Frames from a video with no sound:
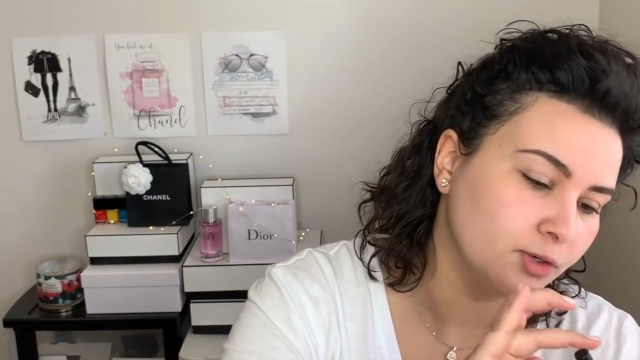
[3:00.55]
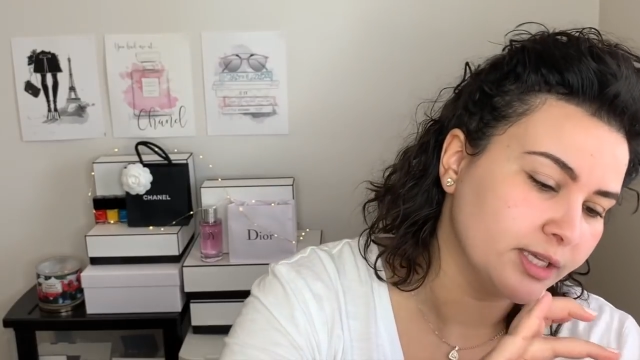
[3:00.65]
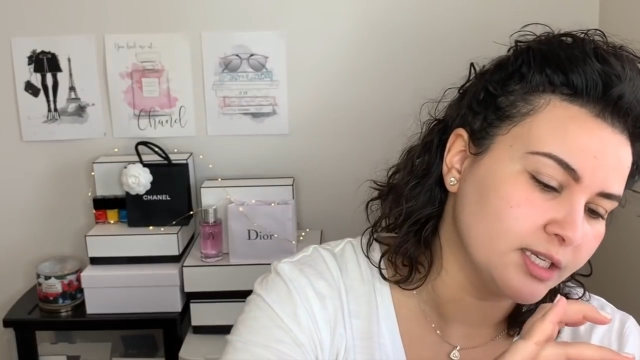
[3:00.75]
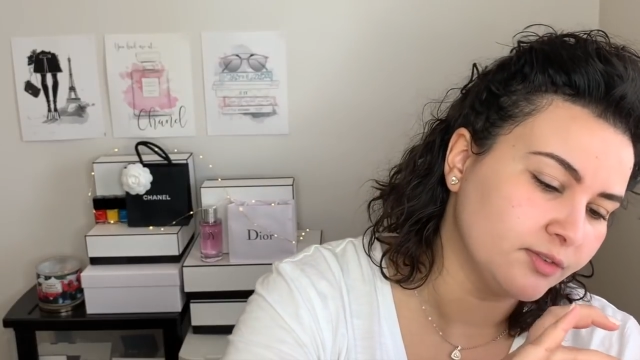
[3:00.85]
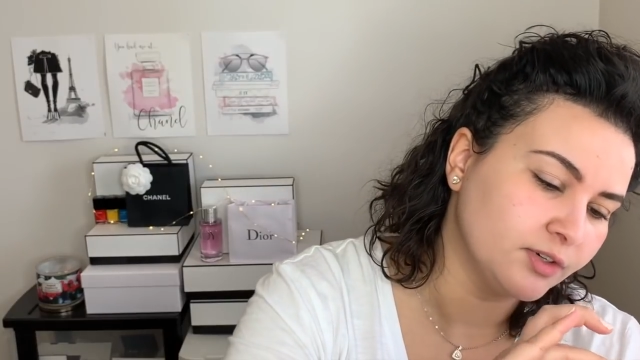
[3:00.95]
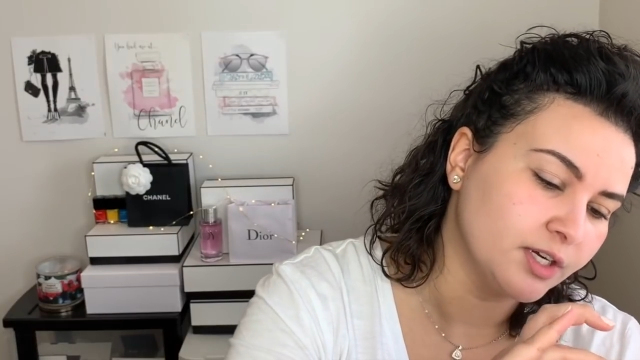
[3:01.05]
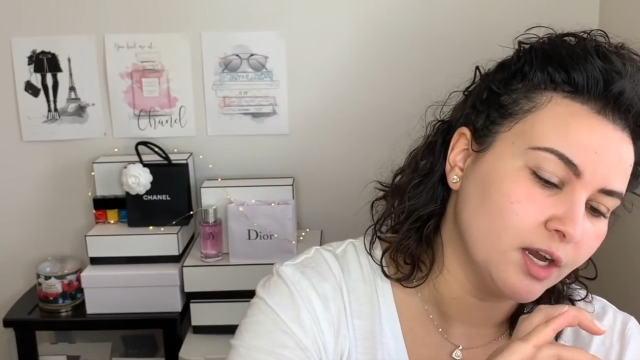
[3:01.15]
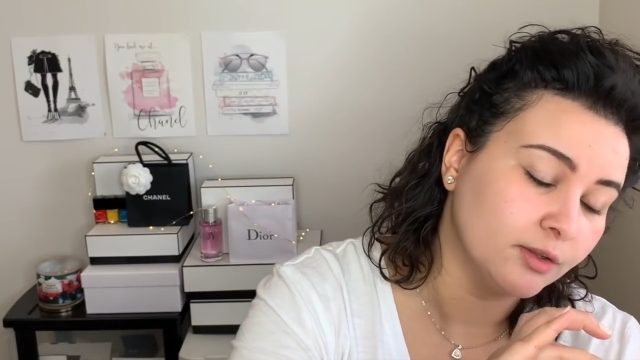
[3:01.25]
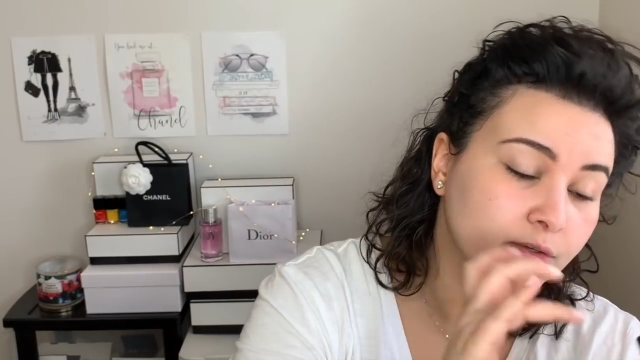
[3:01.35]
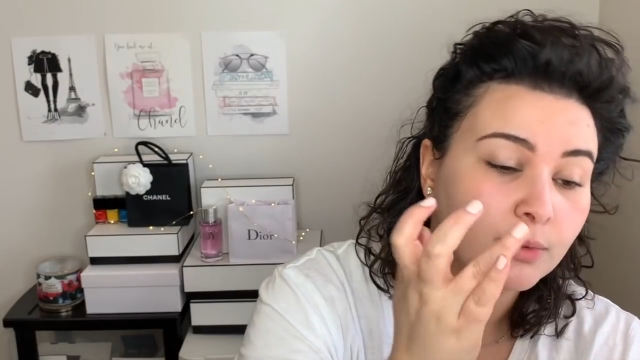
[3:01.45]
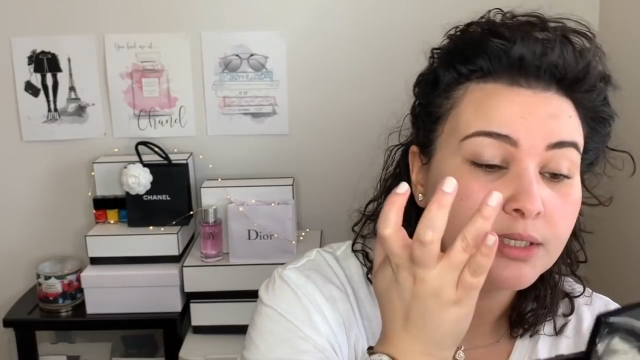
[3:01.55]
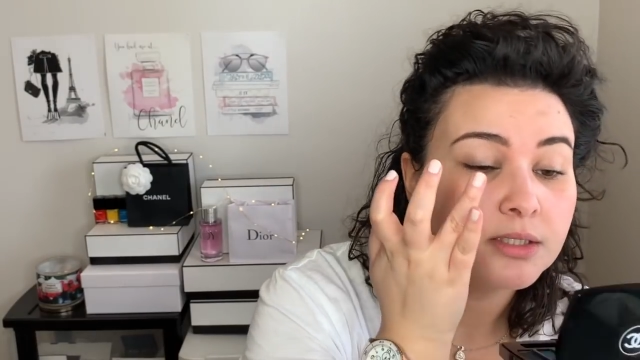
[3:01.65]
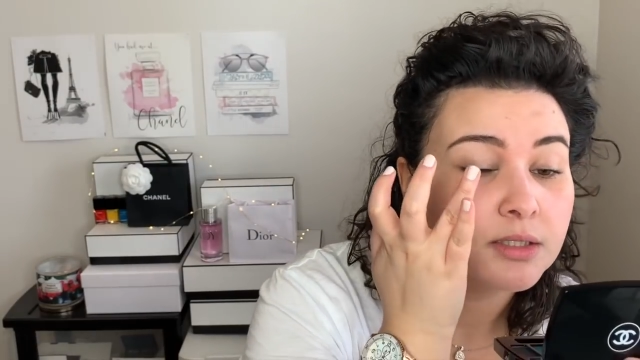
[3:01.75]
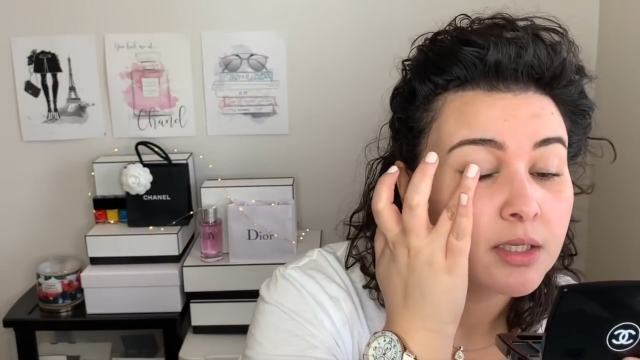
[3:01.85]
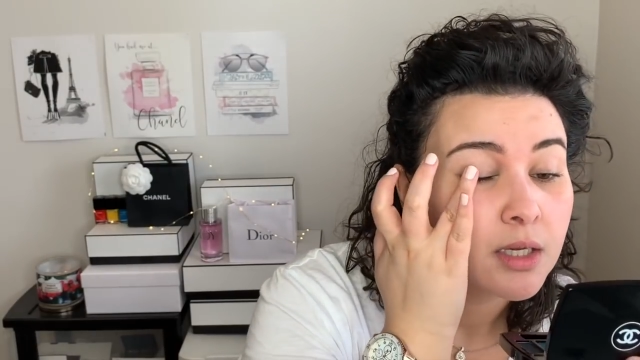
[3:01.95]
you know, like the different colored
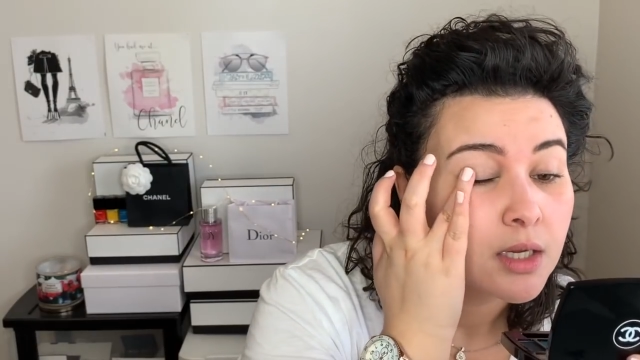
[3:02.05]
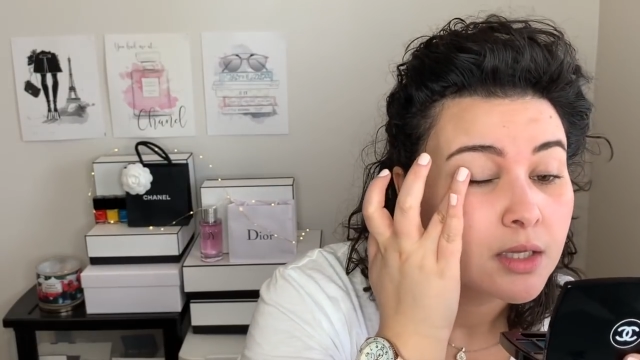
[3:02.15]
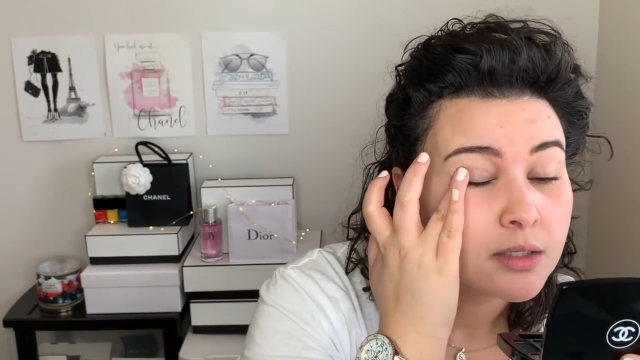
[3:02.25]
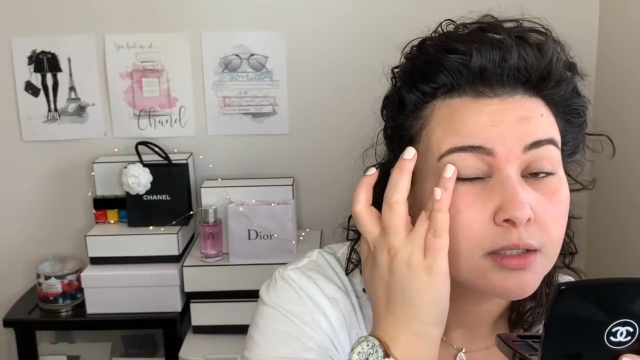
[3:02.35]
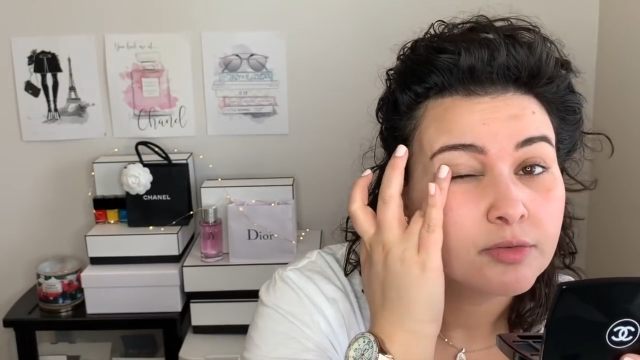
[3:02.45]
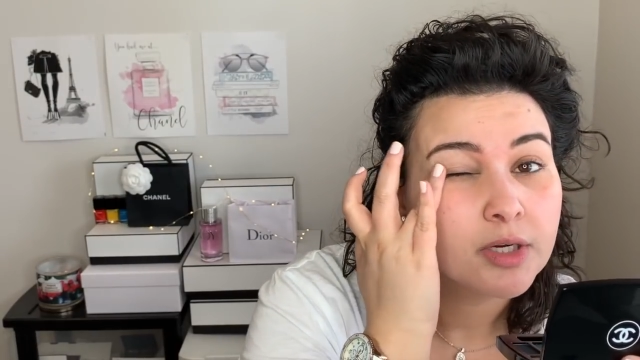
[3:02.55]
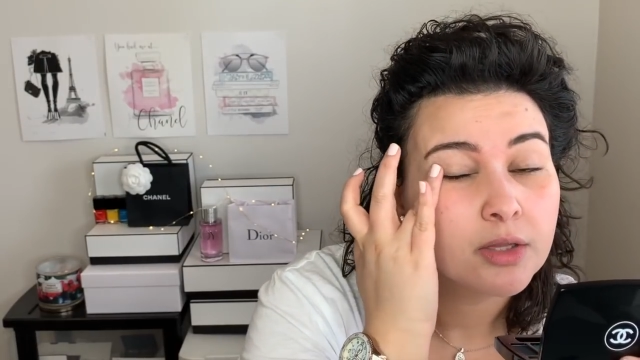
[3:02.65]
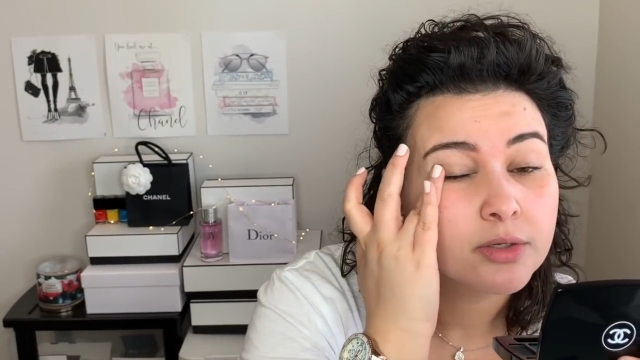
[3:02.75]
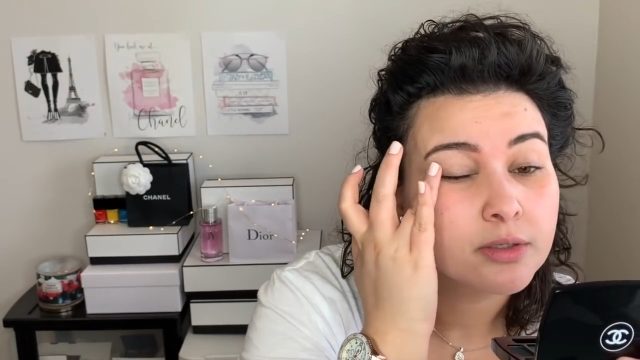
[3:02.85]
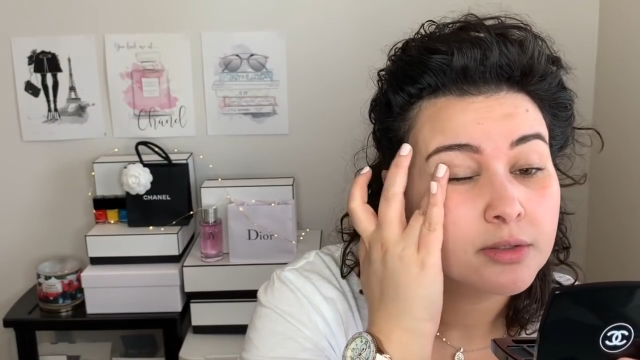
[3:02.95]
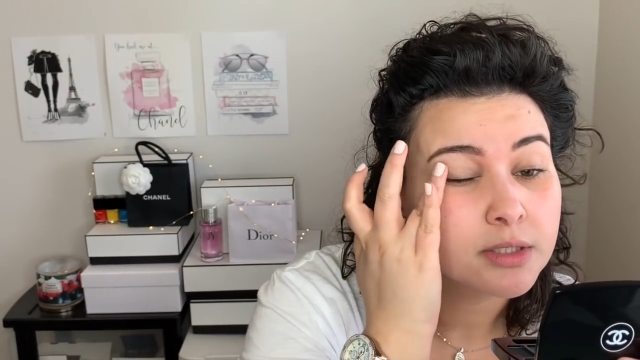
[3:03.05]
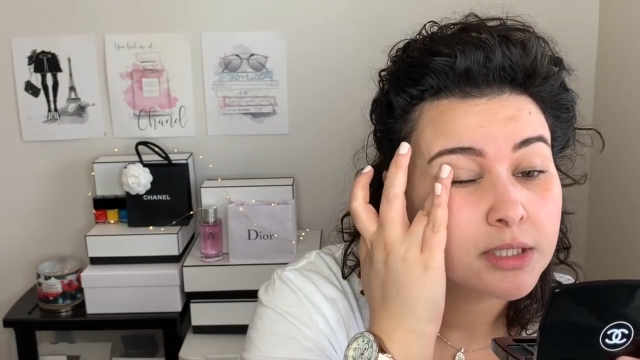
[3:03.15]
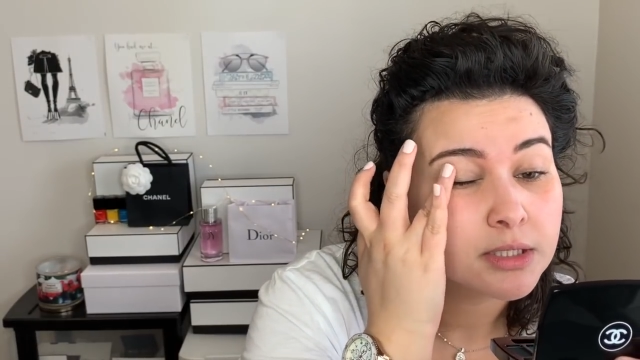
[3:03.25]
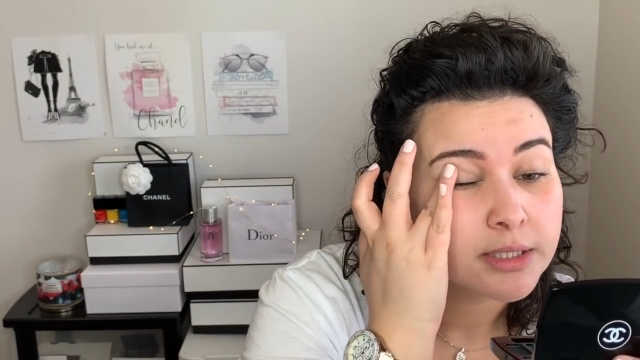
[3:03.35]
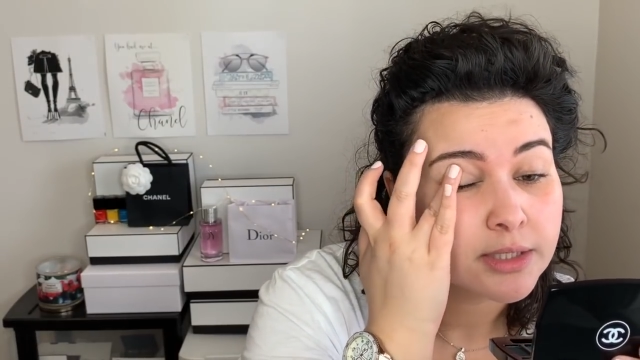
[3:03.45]
ones, the different color
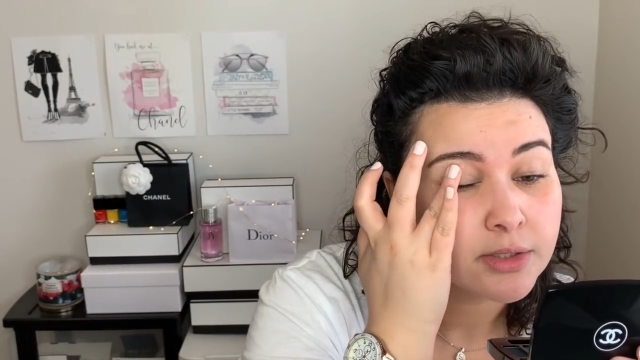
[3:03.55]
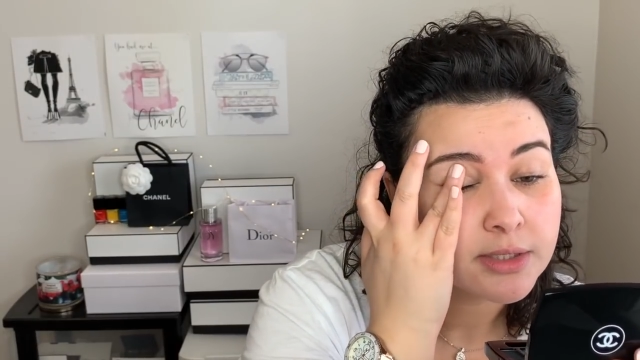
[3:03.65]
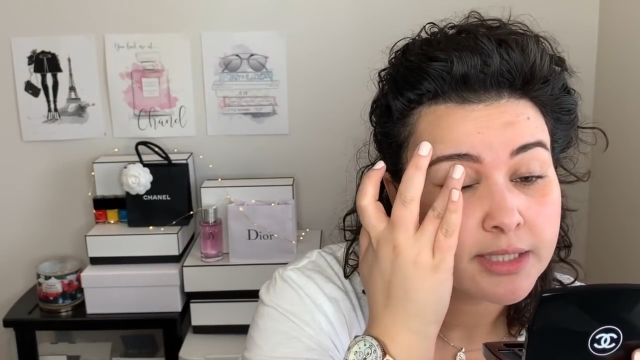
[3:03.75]
concealers.